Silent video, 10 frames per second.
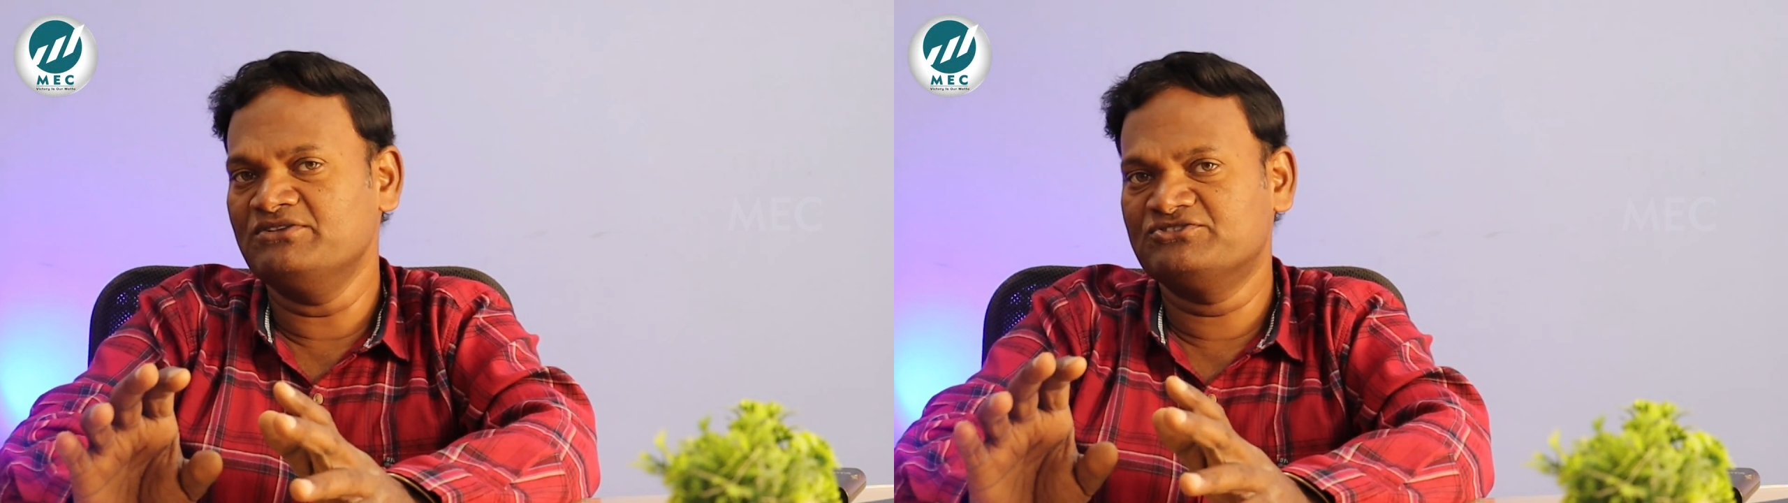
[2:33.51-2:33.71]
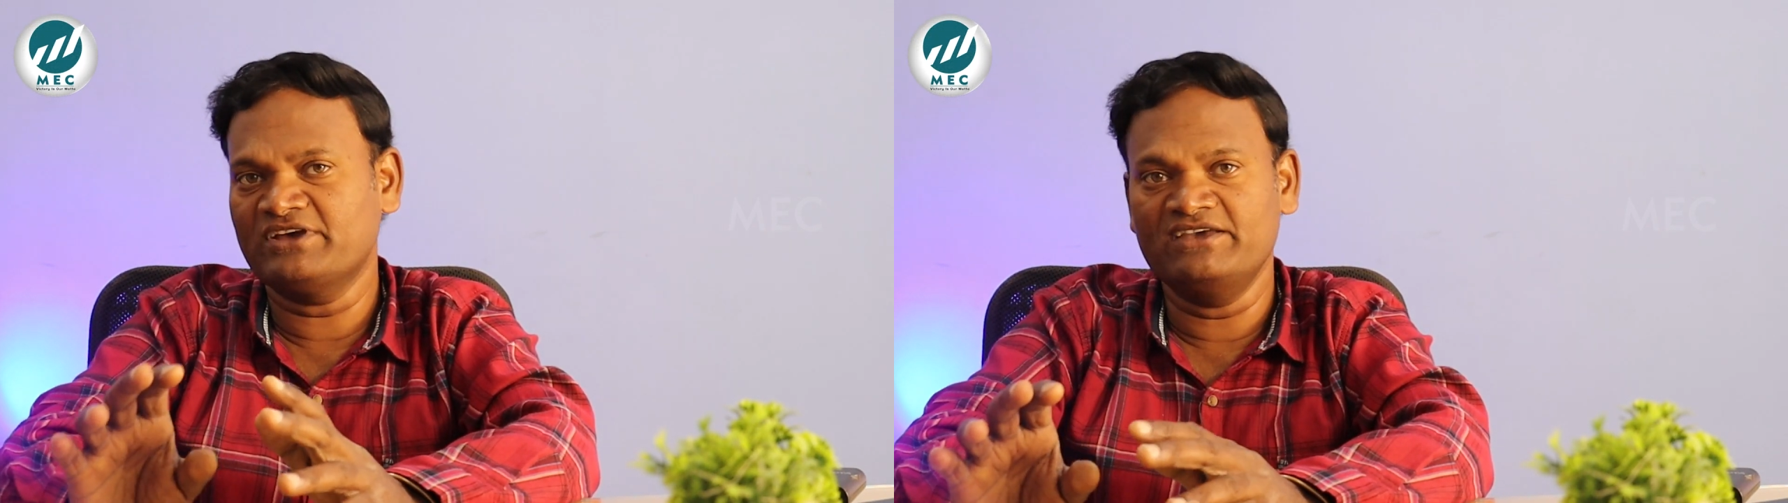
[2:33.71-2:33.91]

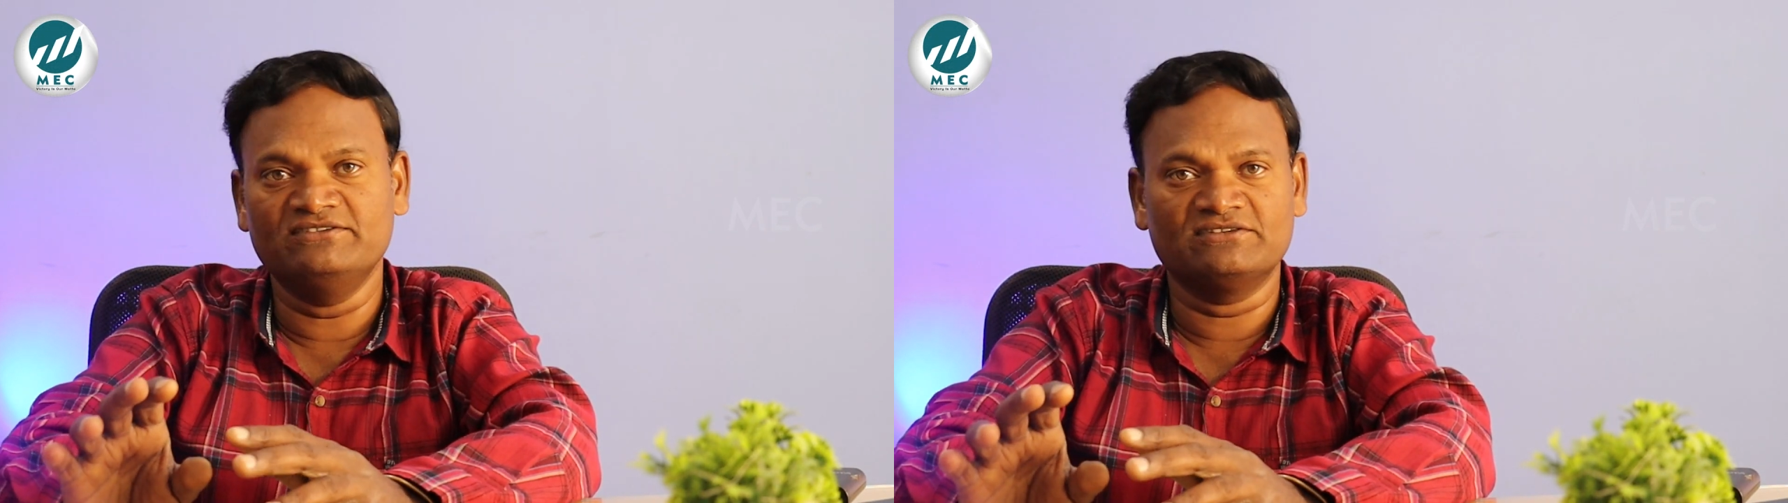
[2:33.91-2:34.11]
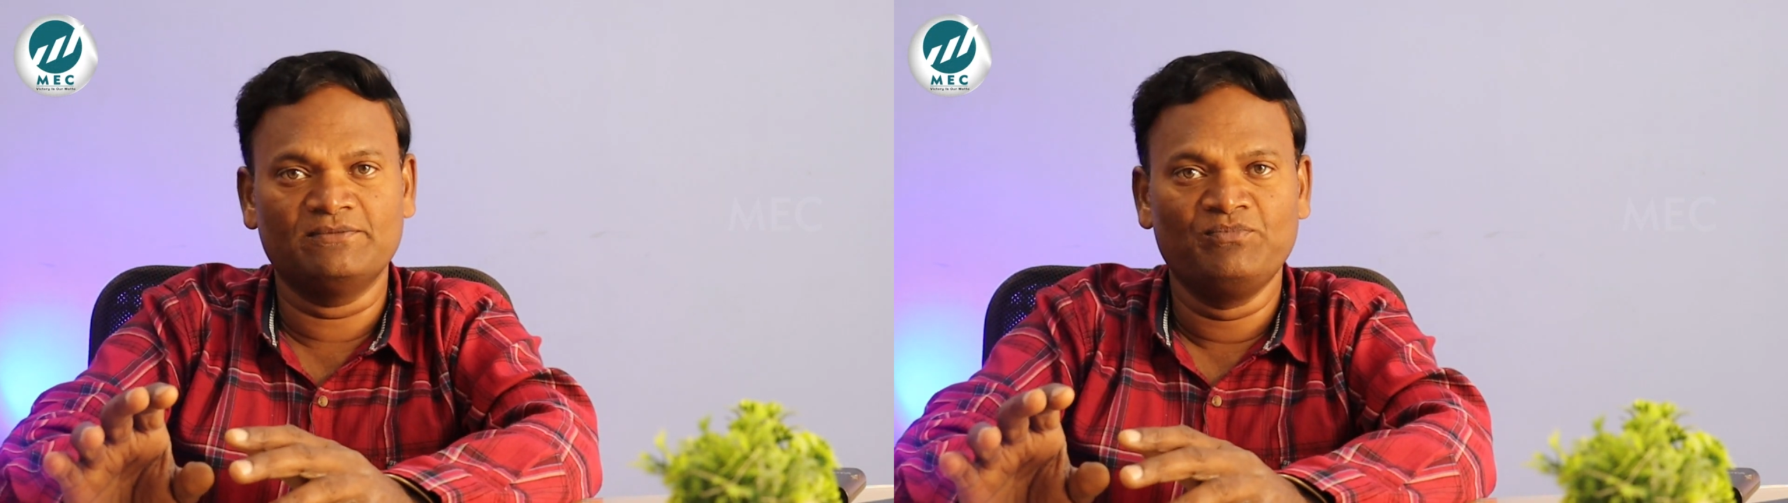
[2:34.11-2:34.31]
and
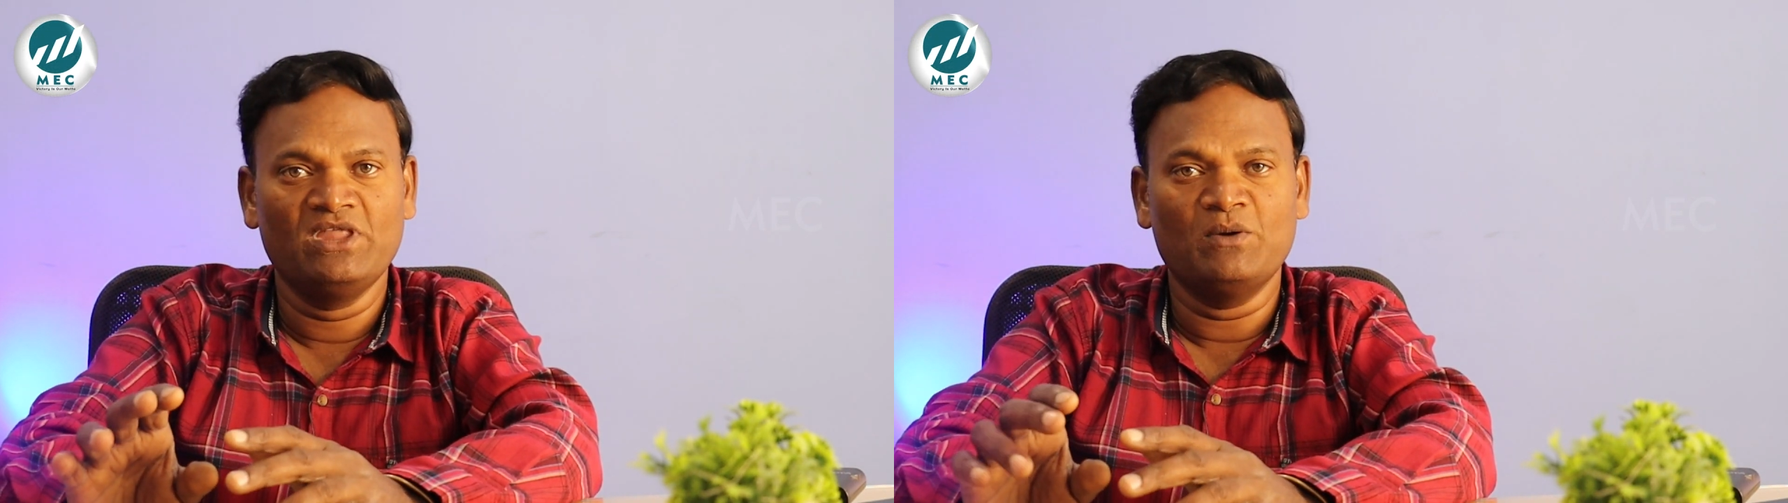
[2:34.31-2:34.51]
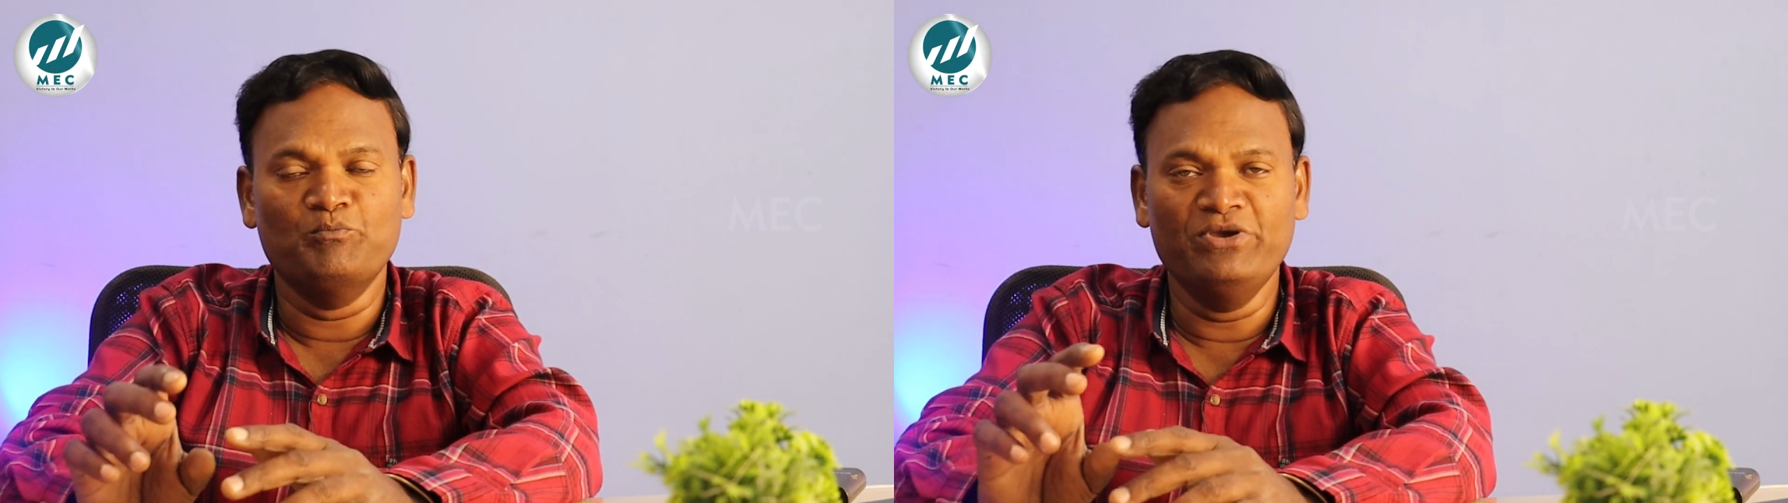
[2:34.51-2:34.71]
size,
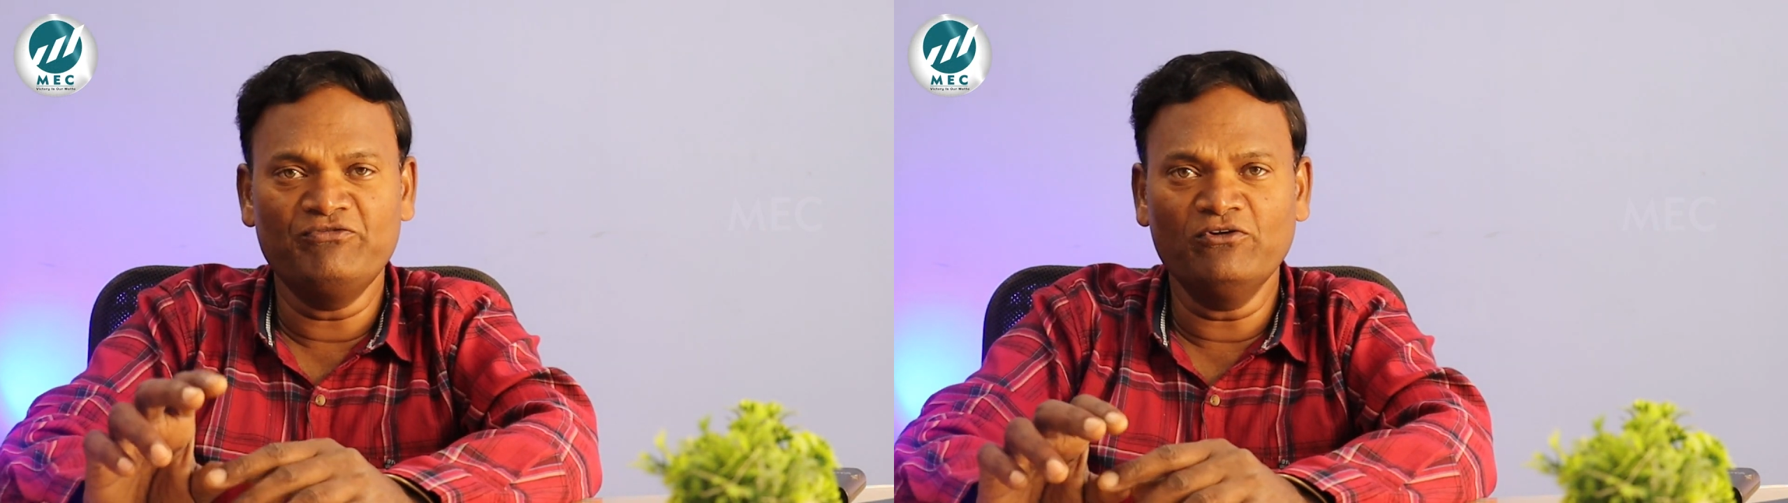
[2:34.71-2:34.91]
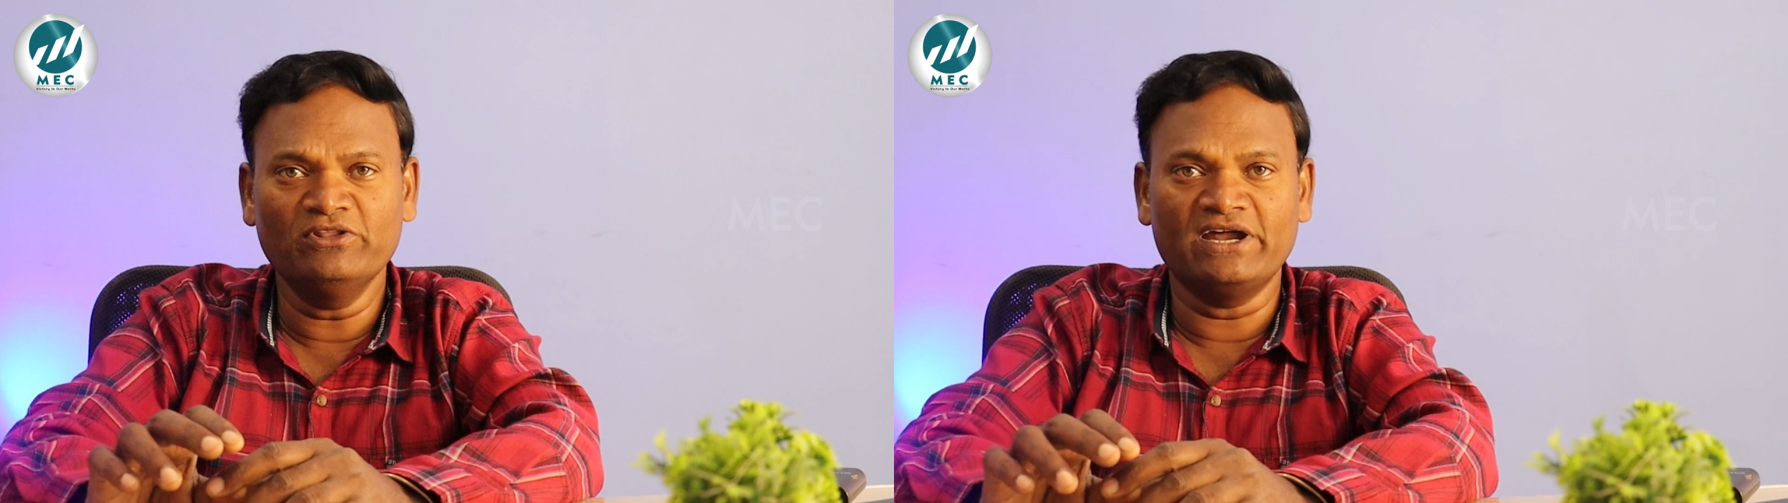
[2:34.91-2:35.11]

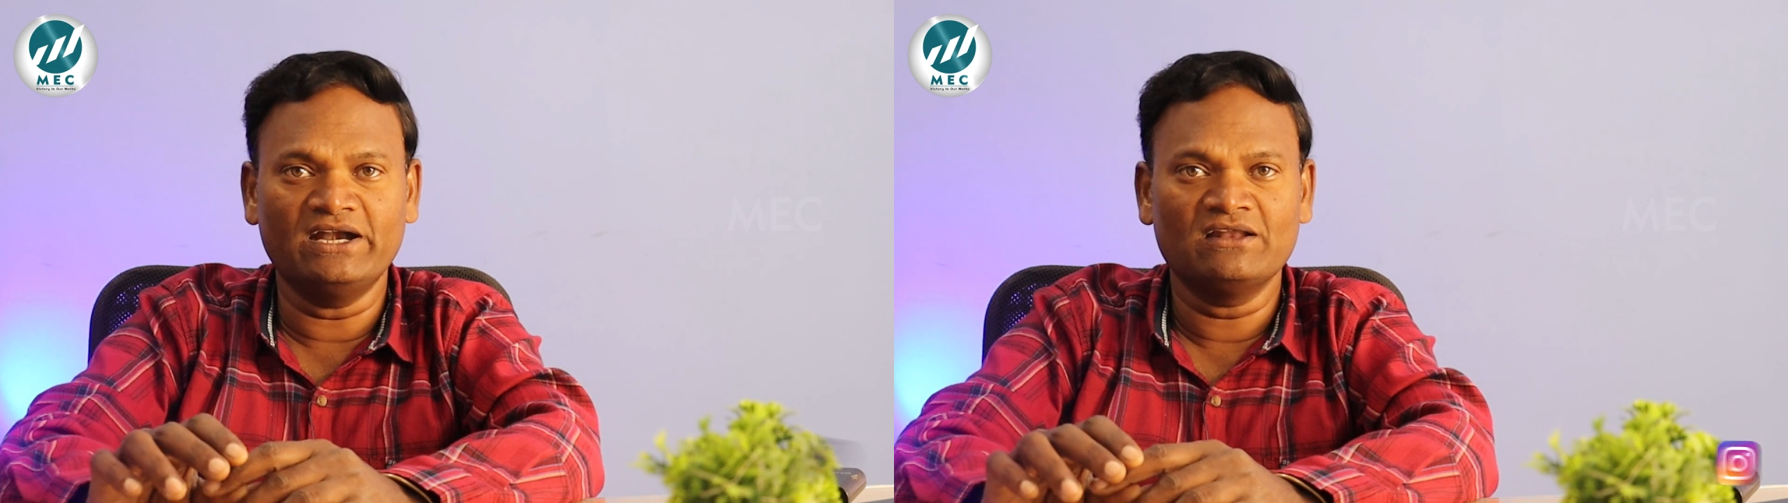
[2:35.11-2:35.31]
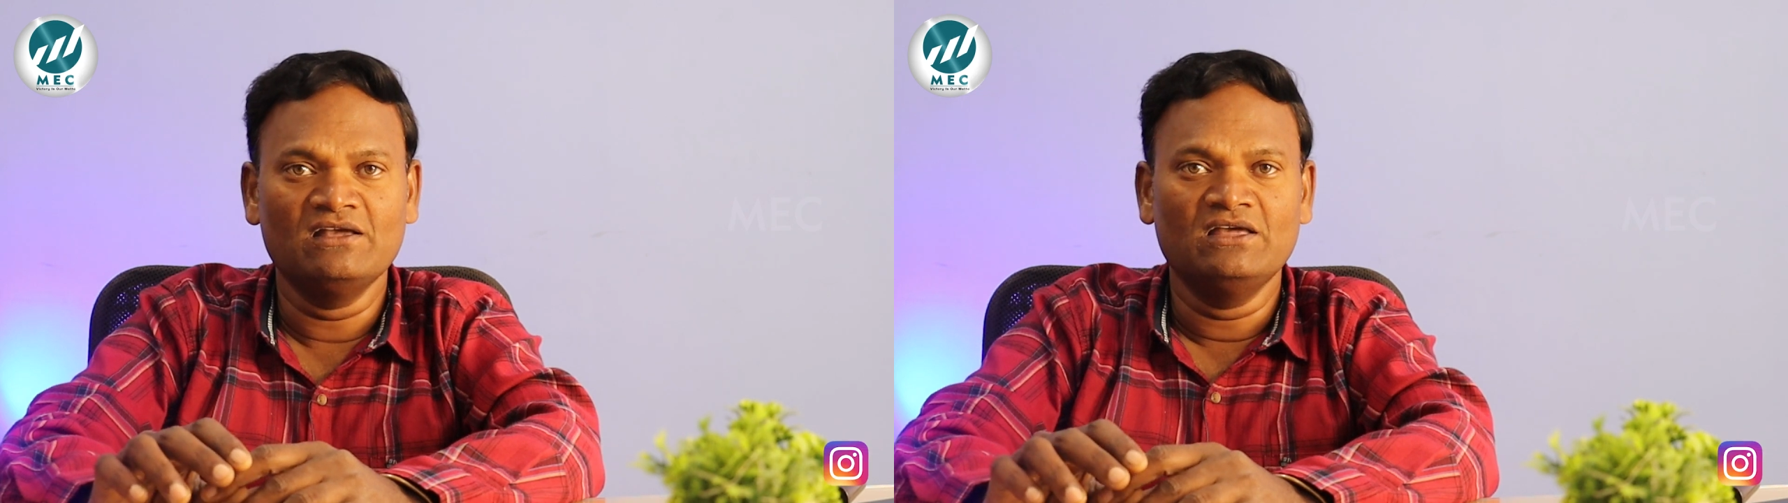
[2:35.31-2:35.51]
before
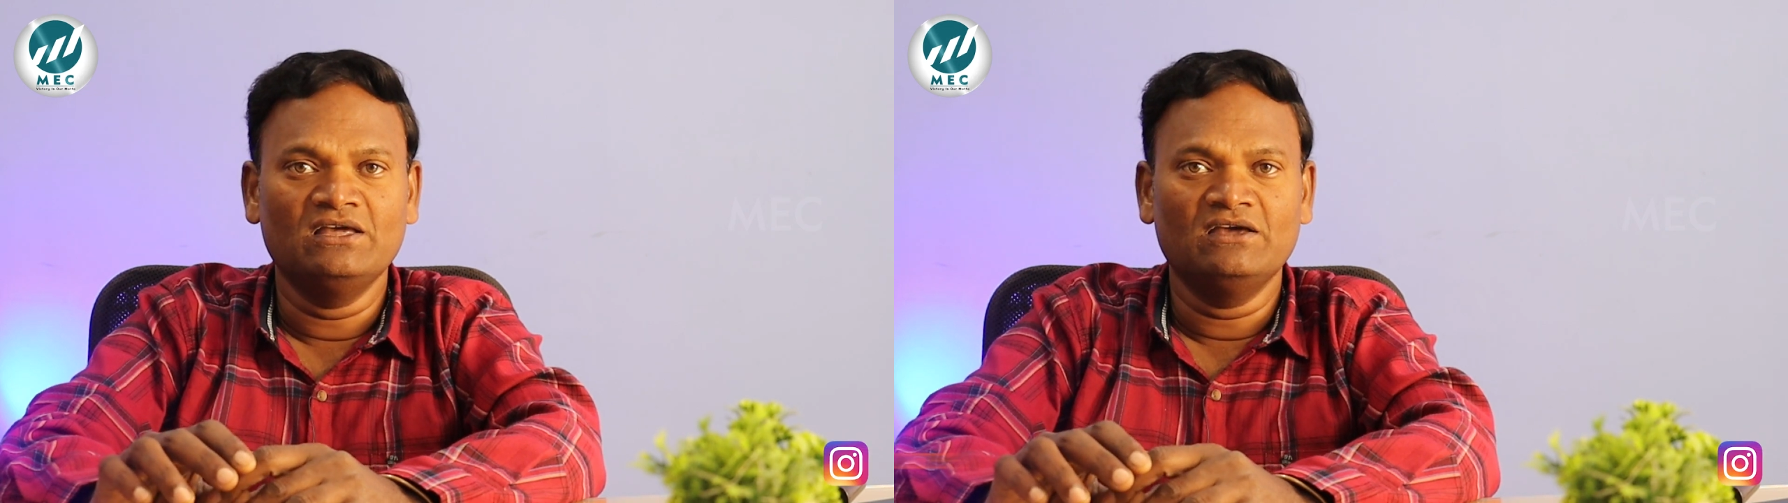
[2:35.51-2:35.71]
that